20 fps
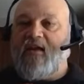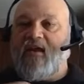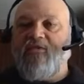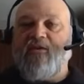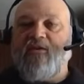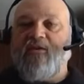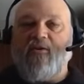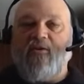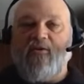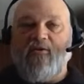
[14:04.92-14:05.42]
in
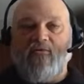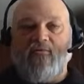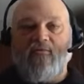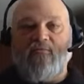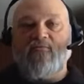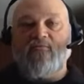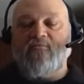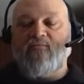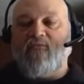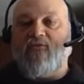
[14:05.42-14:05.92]
their
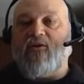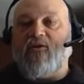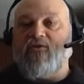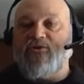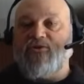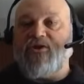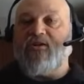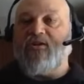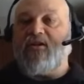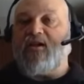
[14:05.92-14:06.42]
own
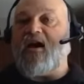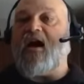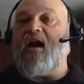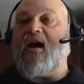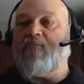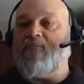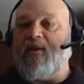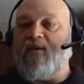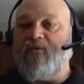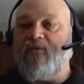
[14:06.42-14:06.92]
version,
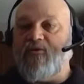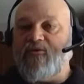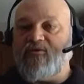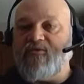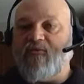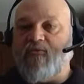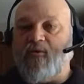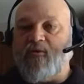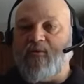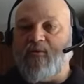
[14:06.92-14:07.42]
copied those
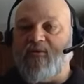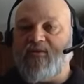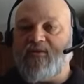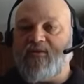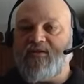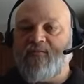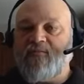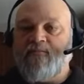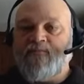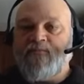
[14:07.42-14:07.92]

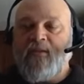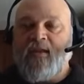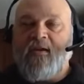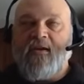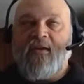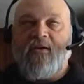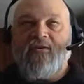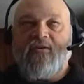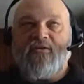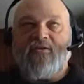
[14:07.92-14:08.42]
formulas.
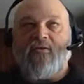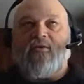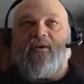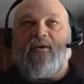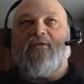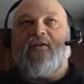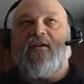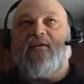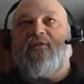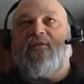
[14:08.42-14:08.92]
So I
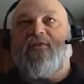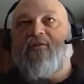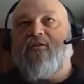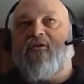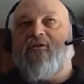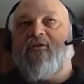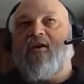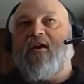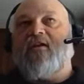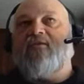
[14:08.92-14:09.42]
think there
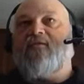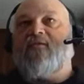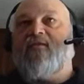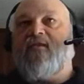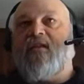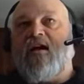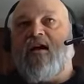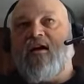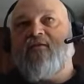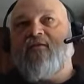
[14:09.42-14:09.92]
are a
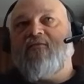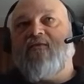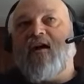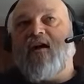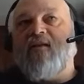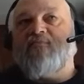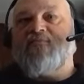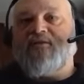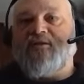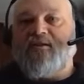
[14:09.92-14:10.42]
lot of
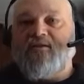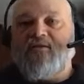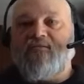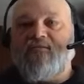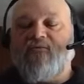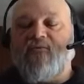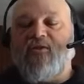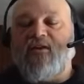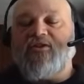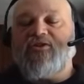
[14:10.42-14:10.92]
options
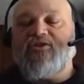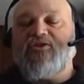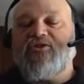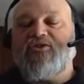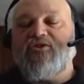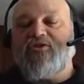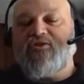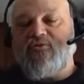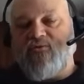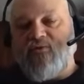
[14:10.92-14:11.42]
for
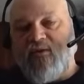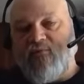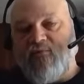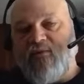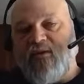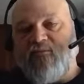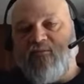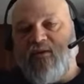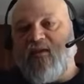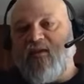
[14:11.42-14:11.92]

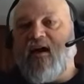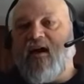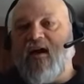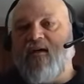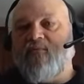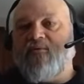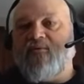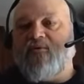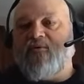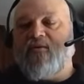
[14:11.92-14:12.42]
extremely
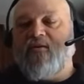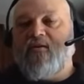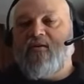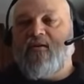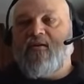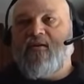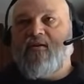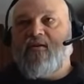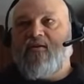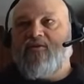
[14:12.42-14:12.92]
reliable
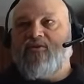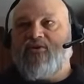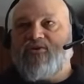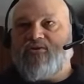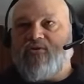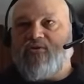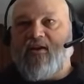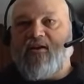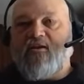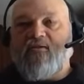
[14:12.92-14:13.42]

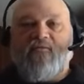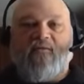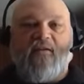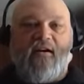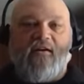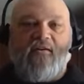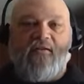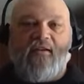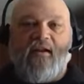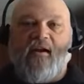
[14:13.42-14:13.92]

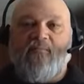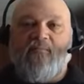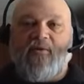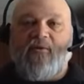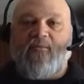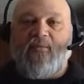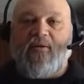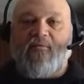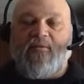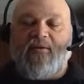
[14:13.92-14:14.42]
striker-fired nine
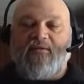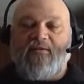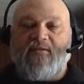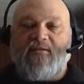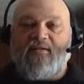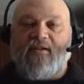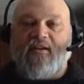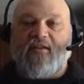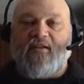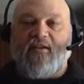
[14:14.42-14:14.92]
millimeter
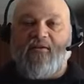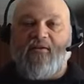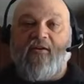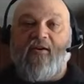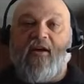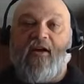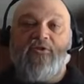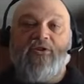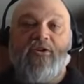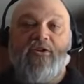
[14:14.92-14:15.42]
pistols out there. Now,
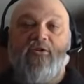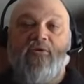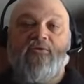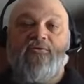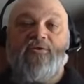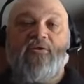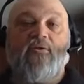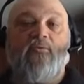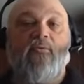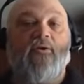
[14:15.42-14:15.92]
I'll
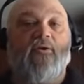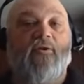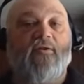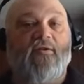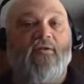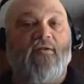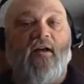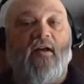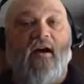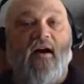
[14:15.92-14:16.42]
use the
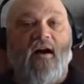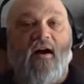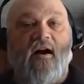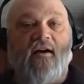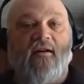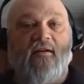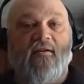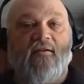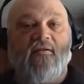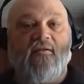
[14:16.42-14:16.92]
word
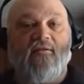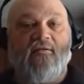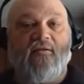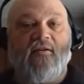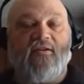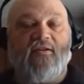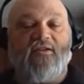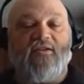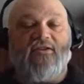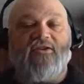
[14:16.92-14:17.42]
Glock,
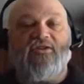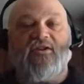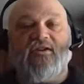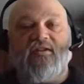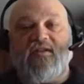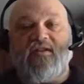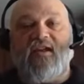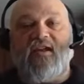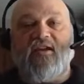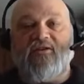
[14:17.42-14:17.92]
because it's
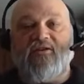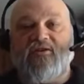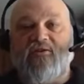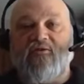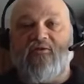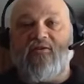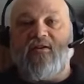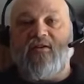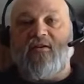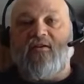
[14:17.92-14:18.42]
just
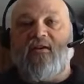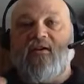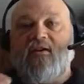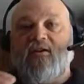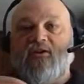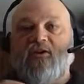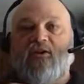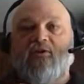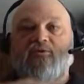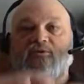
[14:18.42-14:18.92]
easier to
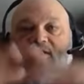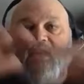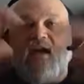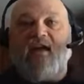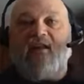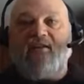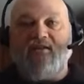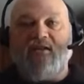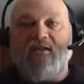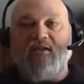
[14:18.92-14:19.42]
use that
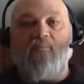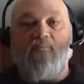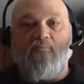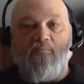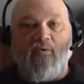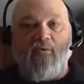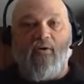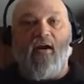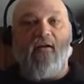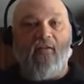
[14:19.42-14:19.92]
as an
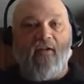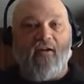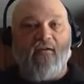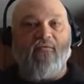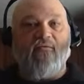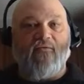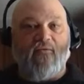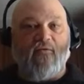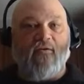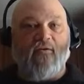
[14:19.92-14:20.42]
umbrella
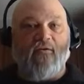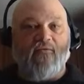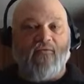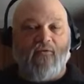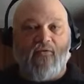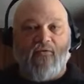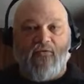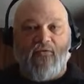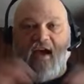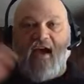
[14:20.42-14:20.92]
for,
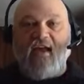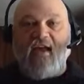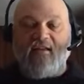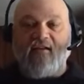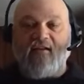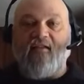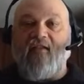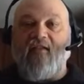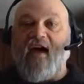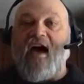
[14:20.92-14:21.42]
for that
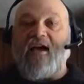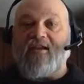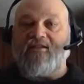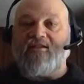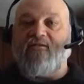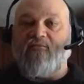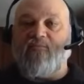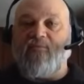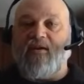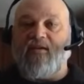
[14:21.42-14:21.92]
class
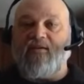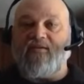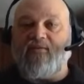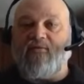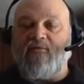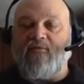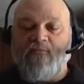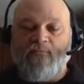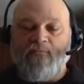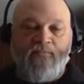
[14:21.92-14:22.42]
of
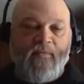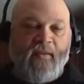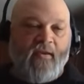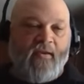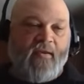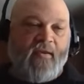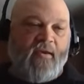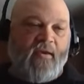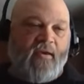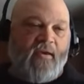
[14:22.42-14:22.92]
pistol.
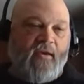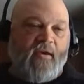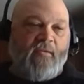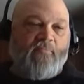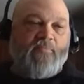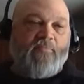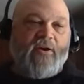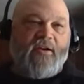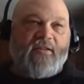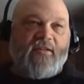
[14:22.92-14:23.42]

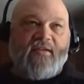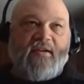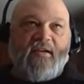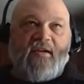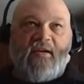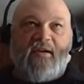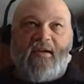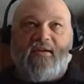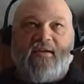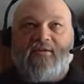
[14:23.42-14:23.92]
But
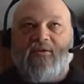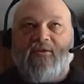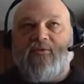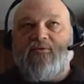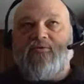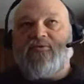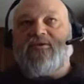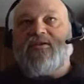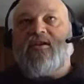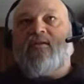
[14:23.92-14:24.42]
uh,
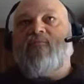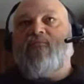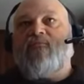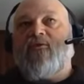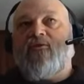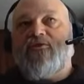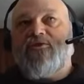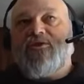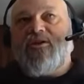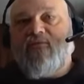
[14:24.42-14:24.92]
so some
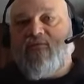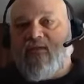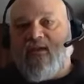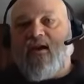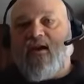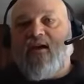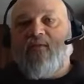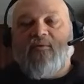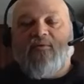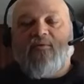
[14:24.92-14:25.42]
version of a
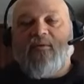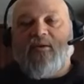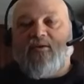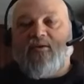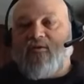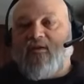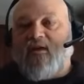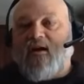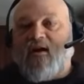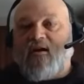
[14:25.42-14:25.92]
nine millimeter
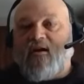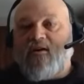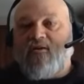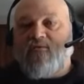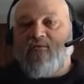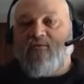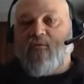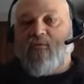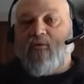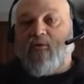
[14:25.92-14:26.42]
Glock,
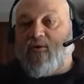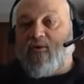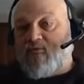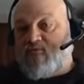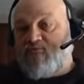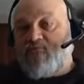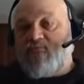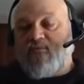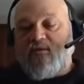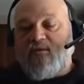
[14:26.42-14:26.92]
or,
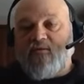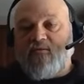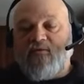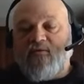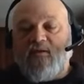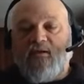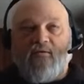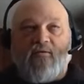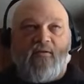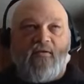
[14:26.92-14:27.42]
uh,
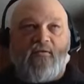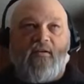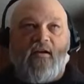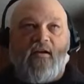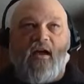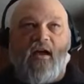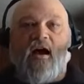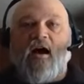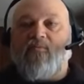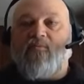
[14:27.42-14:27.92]
you know, a, a
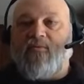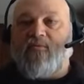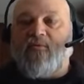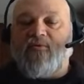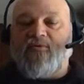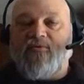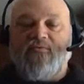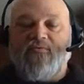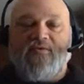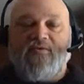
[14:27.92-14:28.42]

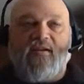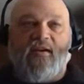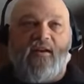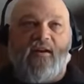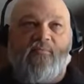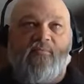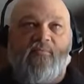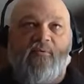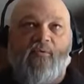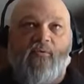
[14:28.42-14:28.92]
comparable
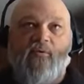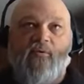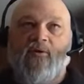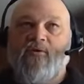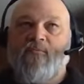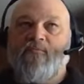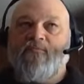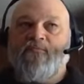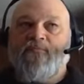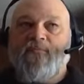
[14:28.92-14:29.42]
setup,
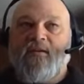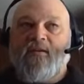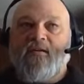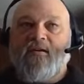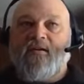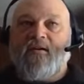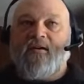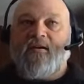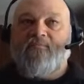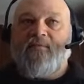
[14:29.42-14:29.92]
or
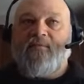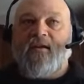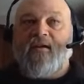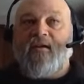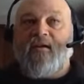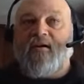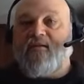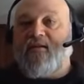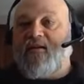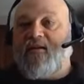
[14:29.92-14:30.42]
um,
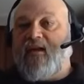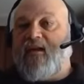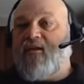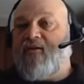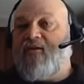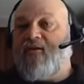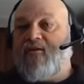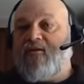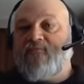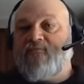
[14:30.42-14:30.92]
yeah, an A
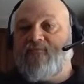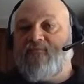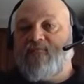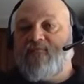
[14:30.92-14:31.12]
R,